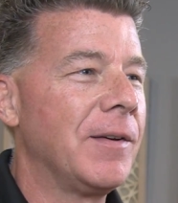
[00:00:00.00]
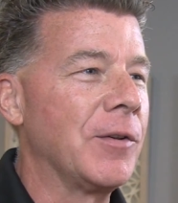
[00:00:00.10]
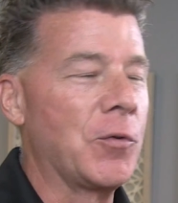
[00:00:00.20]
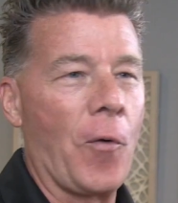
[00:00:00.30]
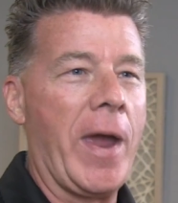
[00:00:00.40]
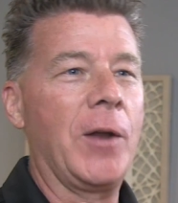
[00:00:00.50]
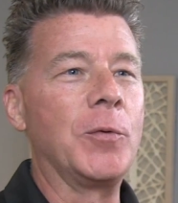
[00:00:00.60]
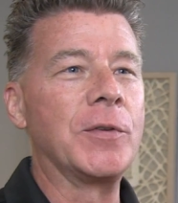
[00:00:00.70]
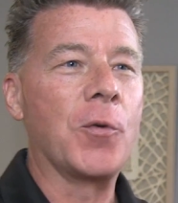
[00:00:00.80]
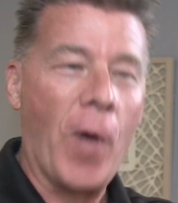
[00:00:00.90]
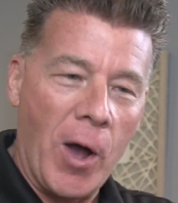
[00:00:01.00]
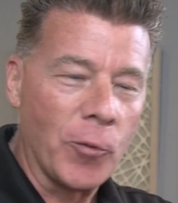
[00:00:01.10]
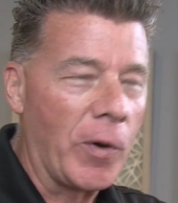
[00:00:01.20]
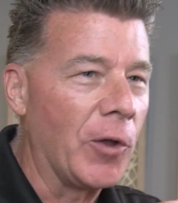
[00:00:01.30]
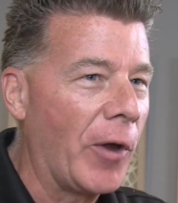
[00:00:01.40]
Because GRAND was
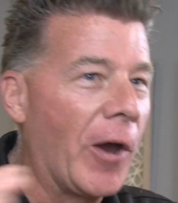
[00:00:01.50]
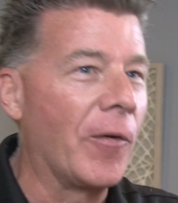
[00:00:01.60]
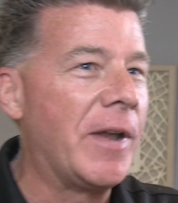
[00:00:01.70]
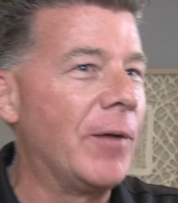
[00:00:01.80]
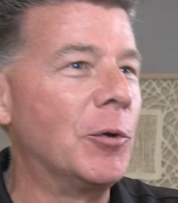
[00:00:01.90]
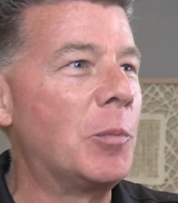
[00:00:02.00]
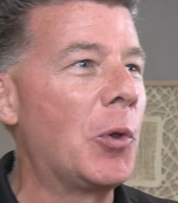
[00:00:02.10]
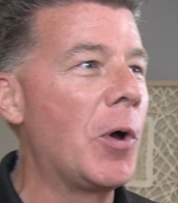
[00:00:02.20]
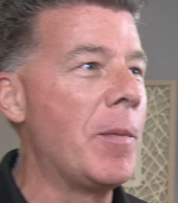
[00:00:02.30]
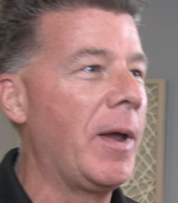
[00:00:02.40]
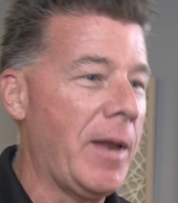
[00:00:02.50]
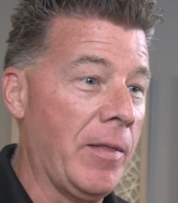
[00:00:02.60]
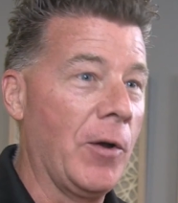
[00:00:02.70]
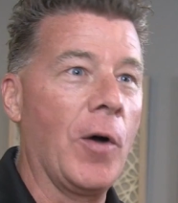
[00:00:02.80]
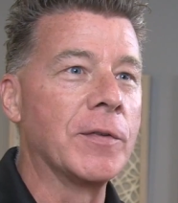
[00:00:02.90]
ground, rail, air, and naval deployment.
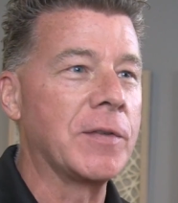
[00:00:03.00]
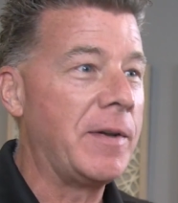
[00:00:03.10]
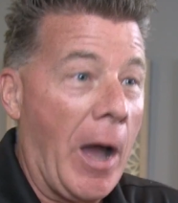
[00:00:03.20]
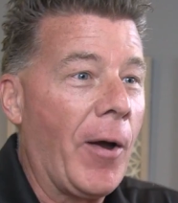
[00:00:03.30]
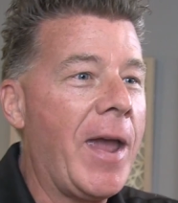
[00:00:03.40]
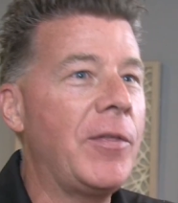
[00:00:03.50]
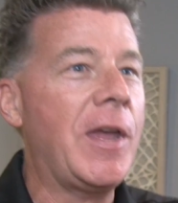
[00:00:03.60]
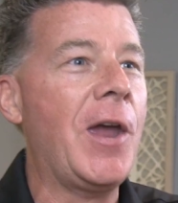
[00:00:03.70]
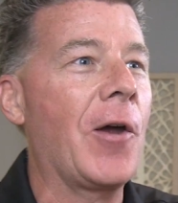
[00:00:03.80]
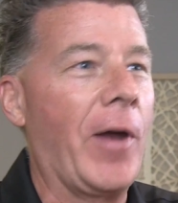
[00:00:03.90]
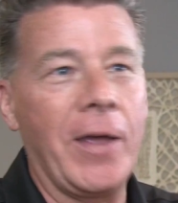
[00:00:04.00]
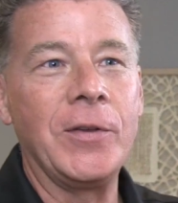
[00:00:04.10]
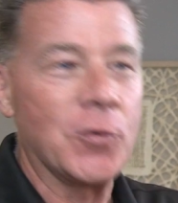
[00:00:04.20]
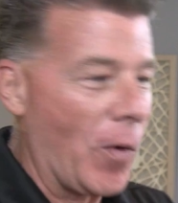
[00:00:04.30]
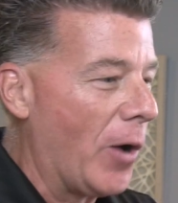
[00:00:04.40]
And then all of a sudden now I had the air. I had
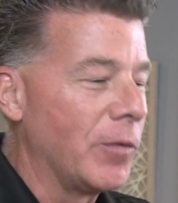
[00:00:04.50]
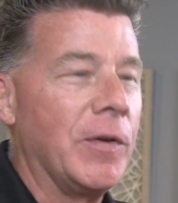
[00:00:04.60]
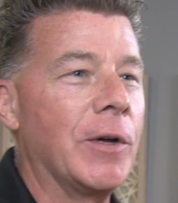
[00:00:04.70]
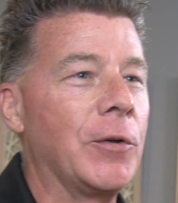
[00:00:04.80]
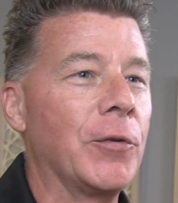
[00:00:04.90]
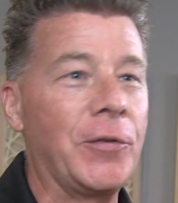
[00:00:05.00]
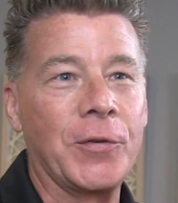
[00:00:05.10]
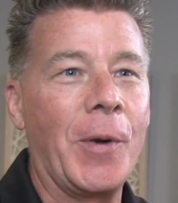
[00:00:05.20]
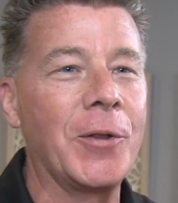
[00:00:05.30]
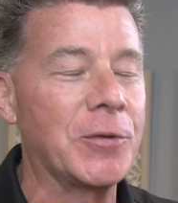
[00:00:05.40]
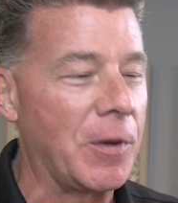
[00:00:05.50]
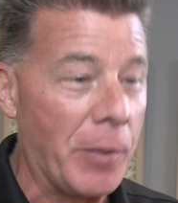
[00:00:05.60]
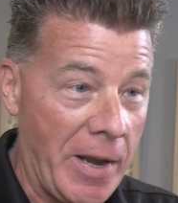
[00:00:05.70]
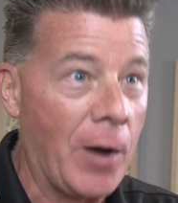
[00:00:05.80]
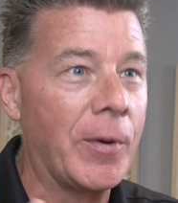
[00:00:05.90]
these ground vehicles and some other stuff,
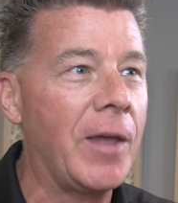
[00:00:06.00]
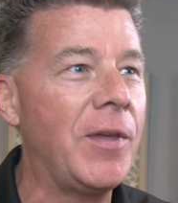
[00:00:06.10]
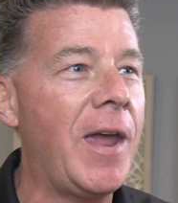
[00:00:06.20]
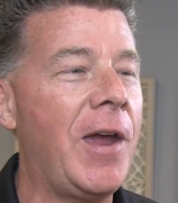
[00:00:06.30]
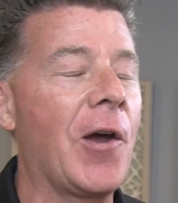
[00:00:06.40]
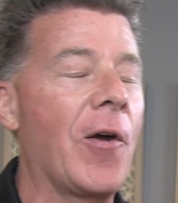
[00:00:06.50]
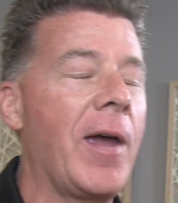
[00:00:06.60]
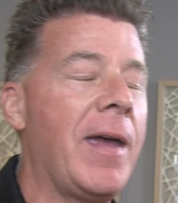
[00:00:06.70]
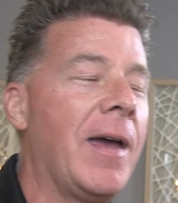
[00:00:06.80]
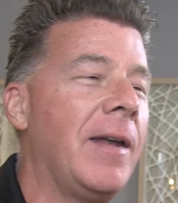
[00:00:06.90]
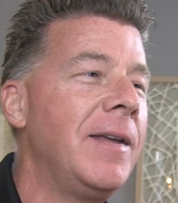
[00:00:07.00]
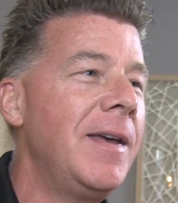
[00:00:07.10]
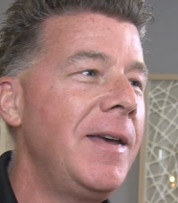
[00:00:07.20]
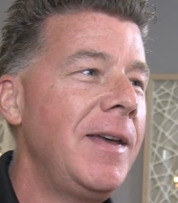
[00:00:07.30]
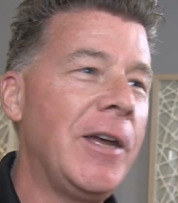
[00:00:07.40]
but now we had the air. And
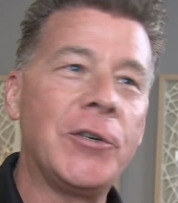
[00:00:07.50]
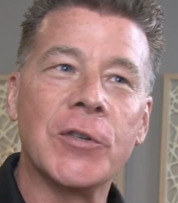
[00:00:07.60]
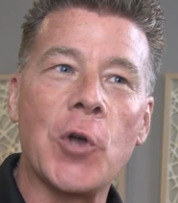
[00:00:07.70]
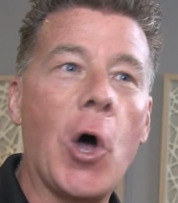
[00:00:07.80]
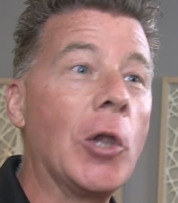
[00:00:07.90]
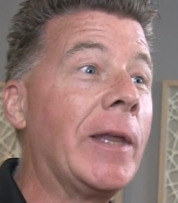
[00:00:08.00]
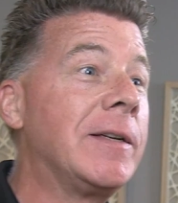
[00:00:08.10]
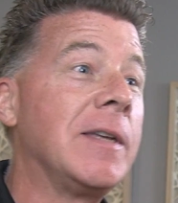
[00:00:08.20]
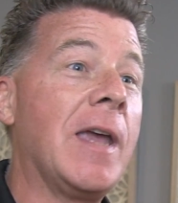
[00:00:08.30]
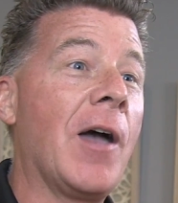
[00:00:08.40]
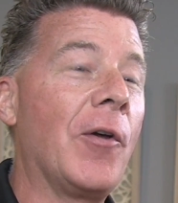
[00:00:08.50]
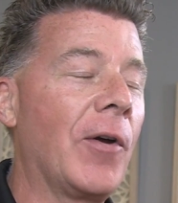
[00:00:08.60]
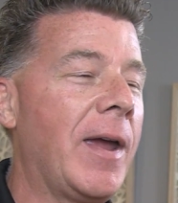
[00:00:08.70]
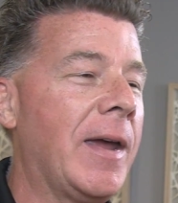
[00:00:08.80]
it just all linked together.